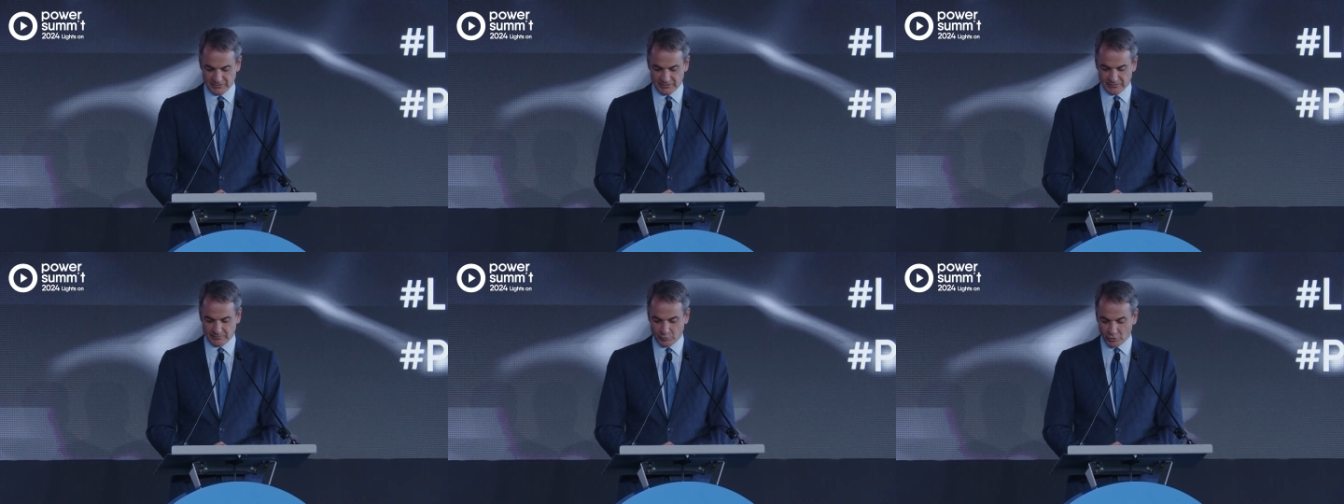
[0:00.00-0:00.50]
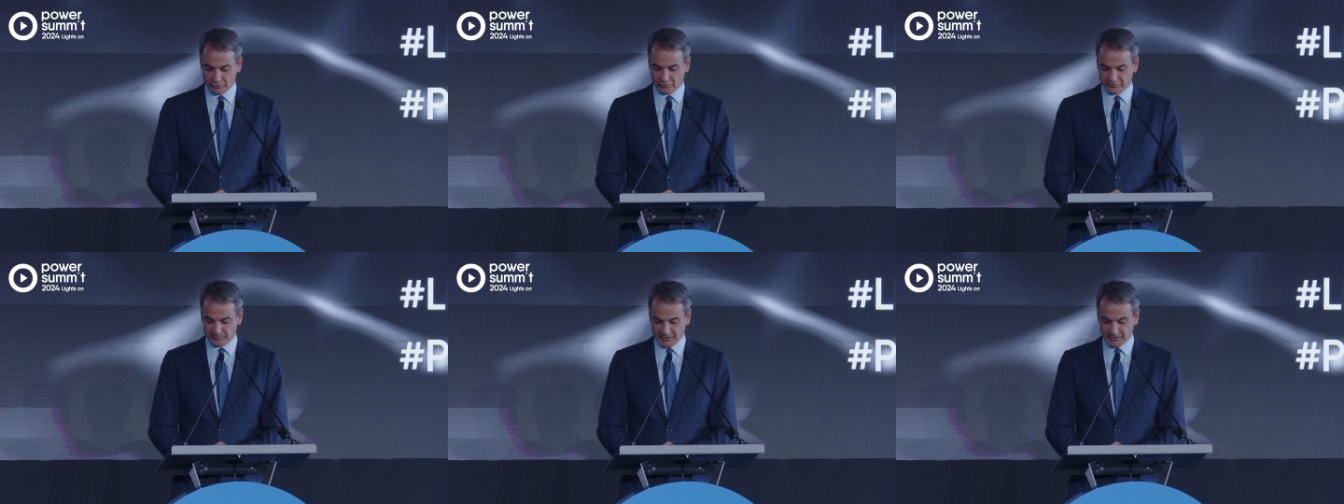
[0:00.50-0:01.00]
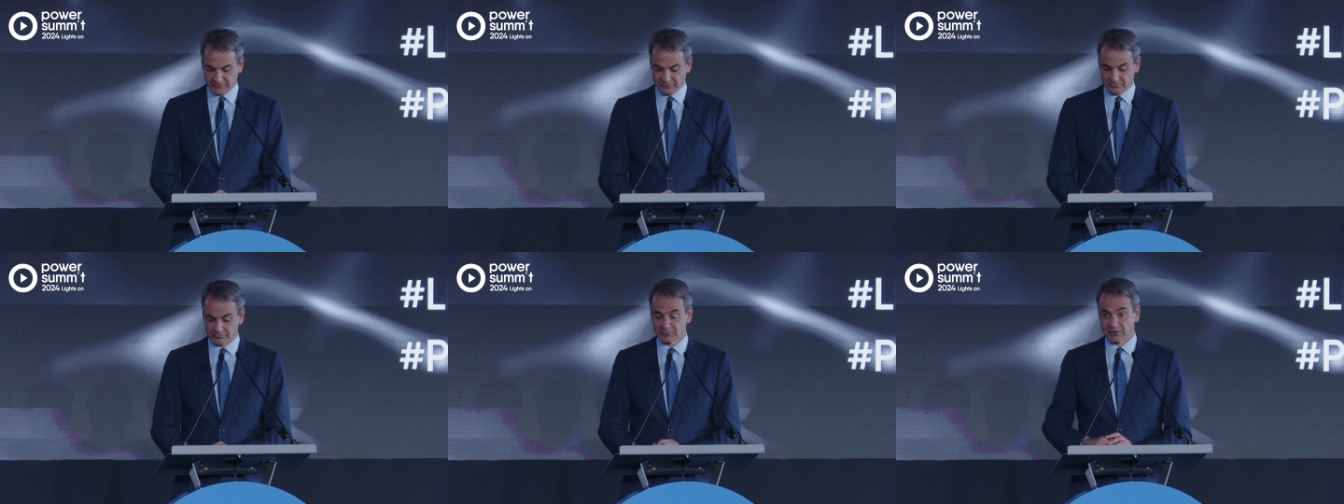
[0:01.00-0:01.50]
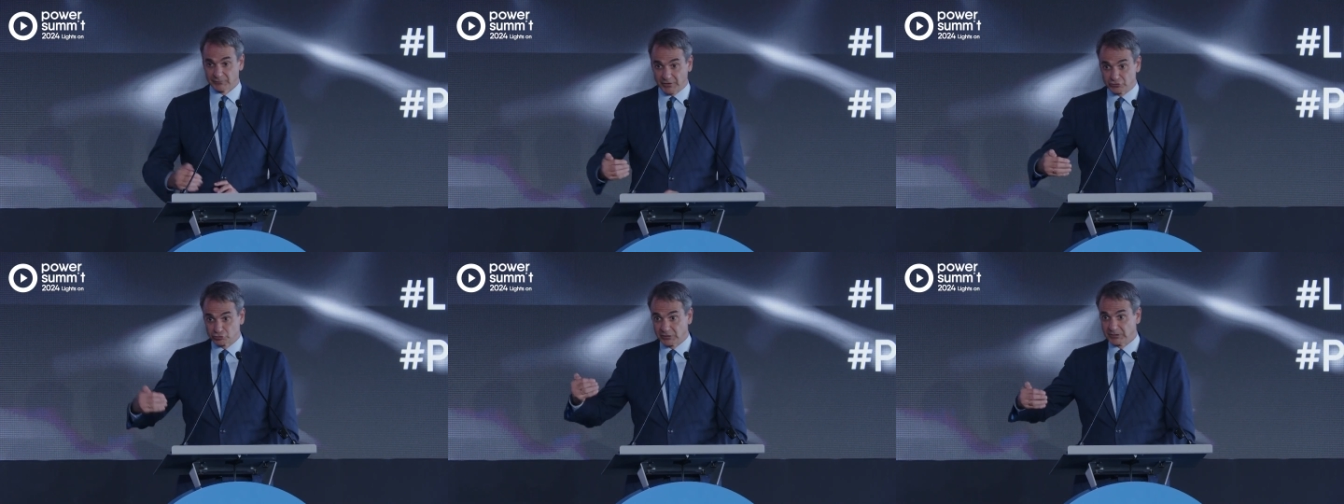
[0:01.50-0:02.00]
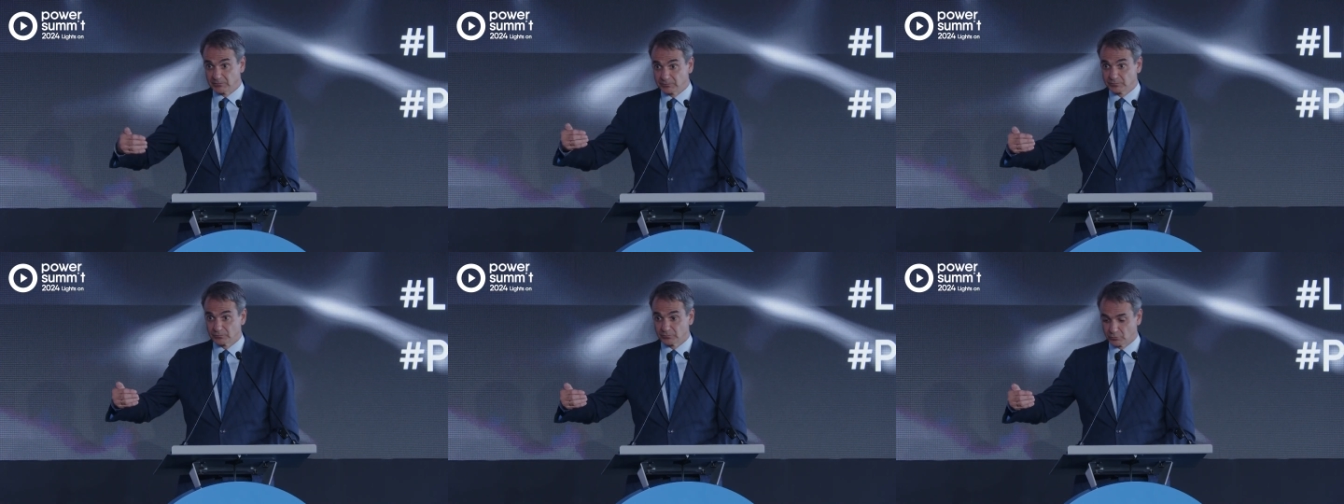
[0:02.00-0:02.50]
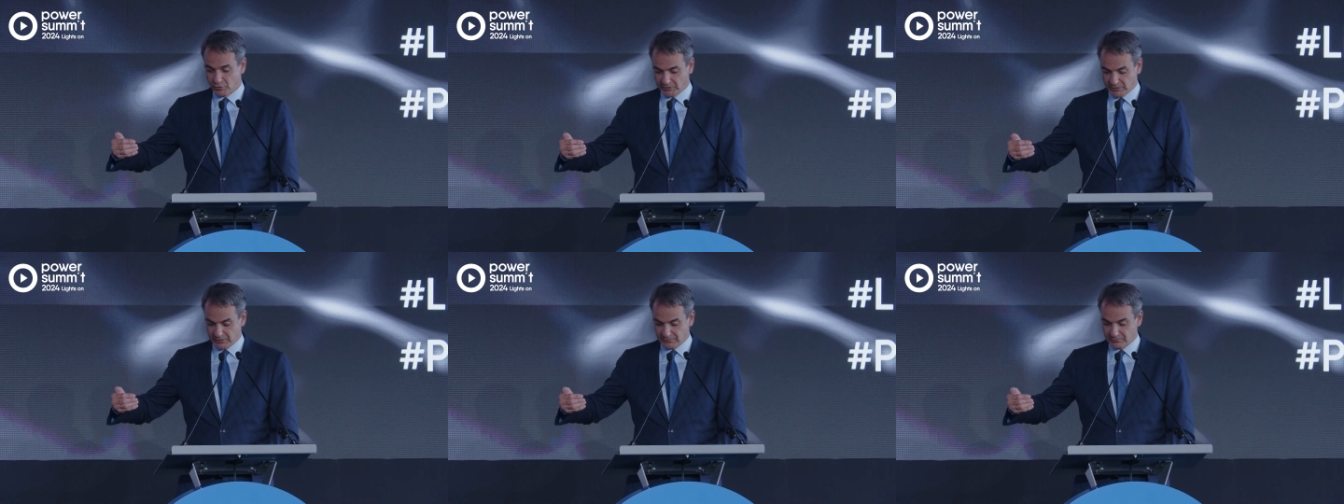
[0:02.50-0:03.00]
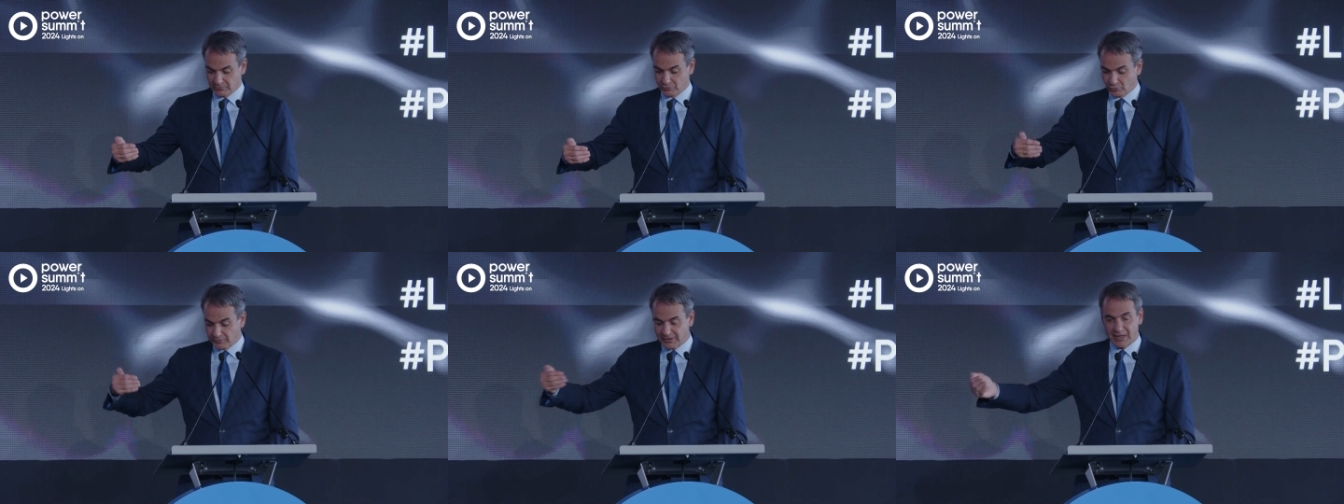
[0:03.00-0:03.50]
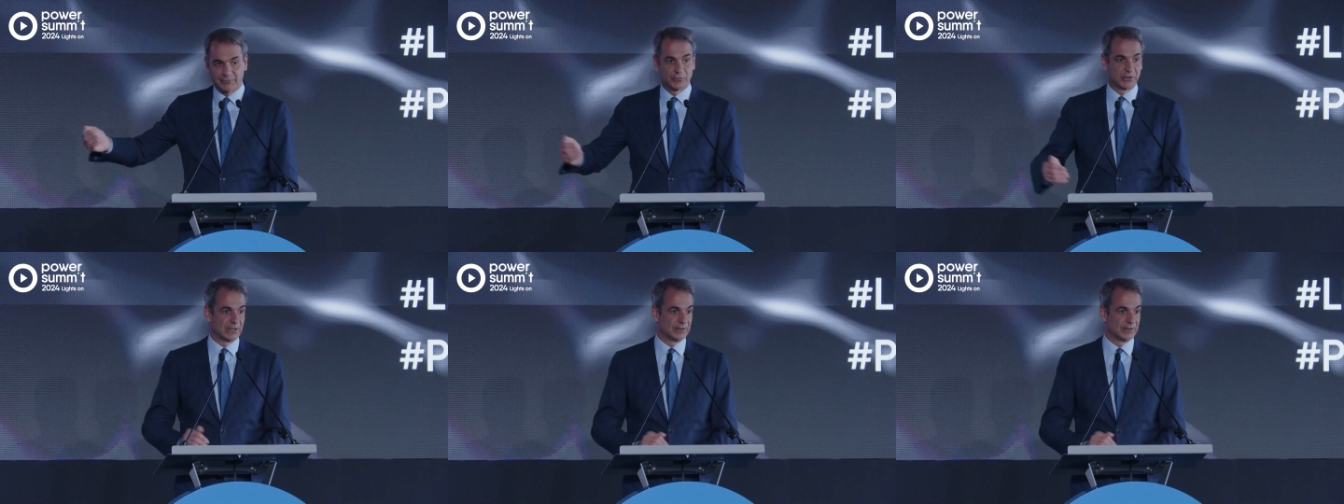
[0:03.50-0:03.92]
broader space, eventually bringing North Africa,